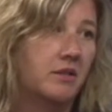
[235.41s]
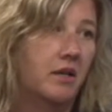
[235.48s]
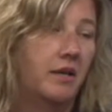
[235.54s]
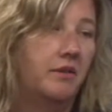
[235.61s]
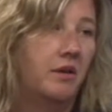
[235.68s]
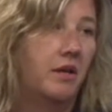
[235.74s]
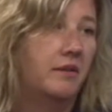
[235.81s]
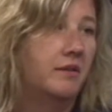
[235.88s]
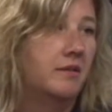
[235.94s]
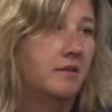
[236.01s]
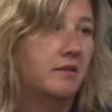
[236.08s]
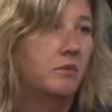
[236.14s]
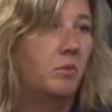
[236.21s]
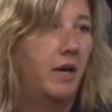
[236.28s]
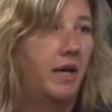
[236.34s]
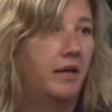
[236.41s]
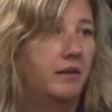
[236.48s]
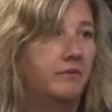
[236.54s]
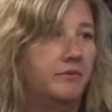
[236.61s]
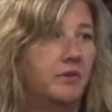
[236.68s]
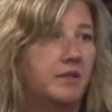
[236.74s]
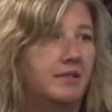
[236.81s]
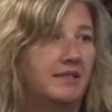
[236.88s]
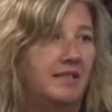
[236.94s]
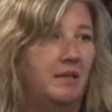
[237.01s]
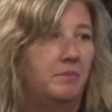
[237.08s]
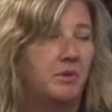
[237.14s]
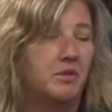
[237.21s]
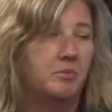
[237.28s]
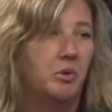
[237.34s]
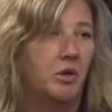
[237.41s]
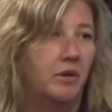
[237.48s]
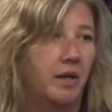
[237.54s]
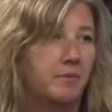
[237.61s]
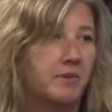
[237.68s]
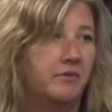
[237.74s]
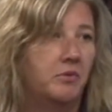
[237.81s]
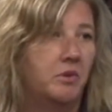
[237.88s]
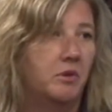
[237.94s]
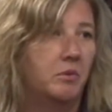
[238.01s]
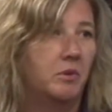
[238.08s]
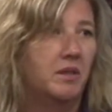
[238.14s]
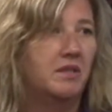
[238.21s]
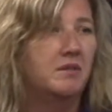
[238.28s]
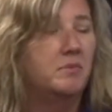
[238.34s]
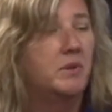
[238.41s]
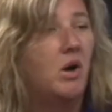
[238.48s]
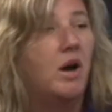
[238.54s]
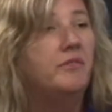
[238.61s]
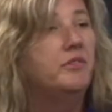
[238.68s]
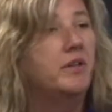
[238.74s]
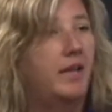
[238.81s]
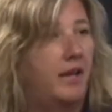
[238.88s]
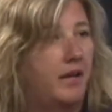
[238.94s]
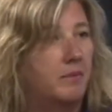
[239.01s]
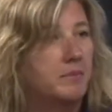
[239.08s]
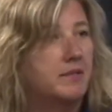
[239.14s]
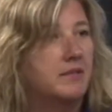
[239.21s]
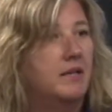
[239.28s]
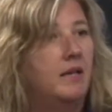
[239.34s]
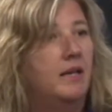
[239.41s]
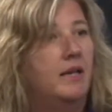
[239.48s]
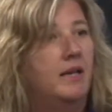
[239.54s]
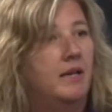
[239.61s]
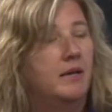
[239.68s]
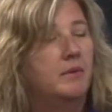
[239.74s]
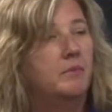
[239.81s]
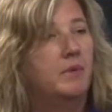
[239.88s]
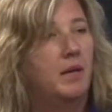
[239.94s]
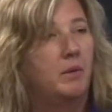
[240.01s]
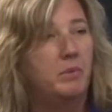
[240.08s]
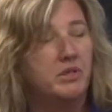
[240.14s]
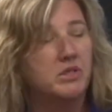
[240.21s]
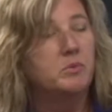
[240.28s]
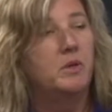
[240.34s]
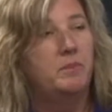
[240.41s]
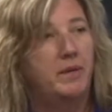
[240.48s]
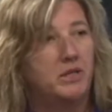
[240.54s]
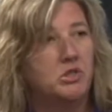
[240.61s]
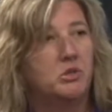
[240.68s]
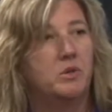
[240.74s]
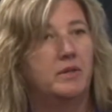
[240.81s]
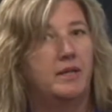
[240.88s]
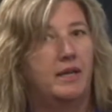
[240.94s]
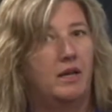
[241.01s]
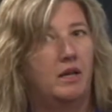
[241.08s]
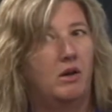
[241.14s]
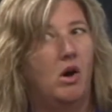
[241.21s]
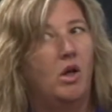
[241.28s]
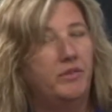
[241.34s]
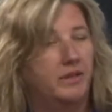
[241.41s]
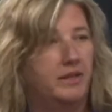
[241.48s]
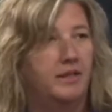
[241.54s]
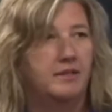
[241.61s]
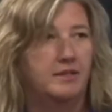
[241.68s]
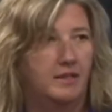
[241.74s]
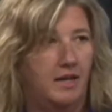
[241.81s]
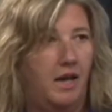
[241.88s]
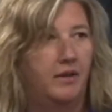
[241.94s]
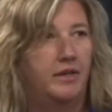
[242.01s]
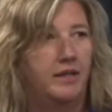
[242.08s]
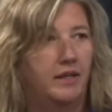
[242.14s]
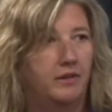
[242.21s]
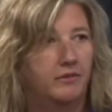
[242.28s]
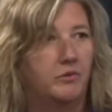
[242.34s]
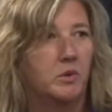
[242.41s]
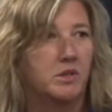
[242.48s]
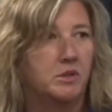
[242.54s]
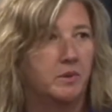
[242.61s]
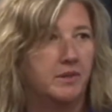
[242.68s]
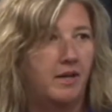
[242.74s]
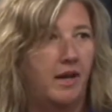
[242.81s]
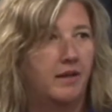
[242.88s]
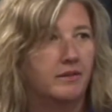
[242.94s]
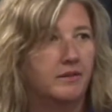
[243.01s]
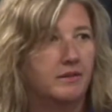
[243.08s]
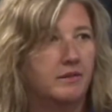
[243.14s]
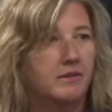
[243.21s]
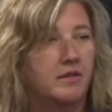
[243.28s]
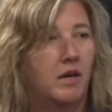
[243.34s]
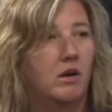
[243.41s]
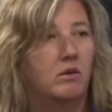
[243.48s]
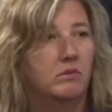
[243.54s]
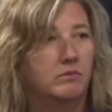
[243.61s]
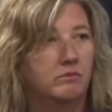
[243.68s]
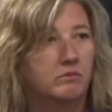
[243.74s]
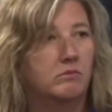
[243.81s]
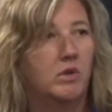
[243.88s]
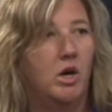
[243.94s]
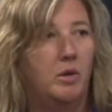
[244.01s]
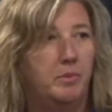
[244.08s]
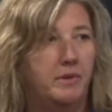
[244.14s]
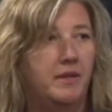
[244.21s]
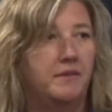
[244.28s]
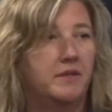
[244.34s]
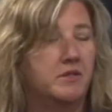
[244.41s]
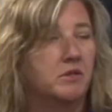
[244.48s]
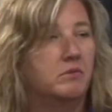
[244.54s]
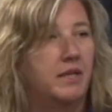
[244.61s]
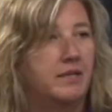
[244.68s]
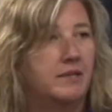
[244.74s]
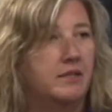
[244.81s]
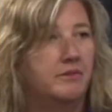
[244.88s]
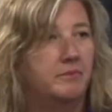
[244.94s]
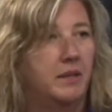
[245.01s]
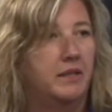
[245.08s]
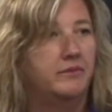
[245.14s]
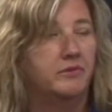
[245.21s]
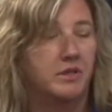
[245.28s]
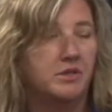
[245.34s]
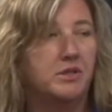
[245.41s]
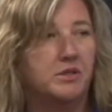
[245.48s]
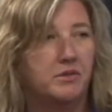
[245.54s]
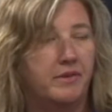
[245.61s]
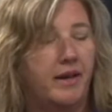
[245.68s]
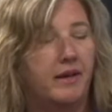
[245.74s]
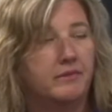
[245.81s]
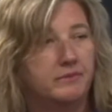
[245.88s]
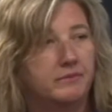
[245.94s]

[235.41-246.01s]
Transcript: Right. I thought this is a way for us to keep those programs affordable because we offer camps, mm-hmm we want to make sure that all the kids in the county can afford to attend. Right. So we're hoping that this will raise enough money for us to do that.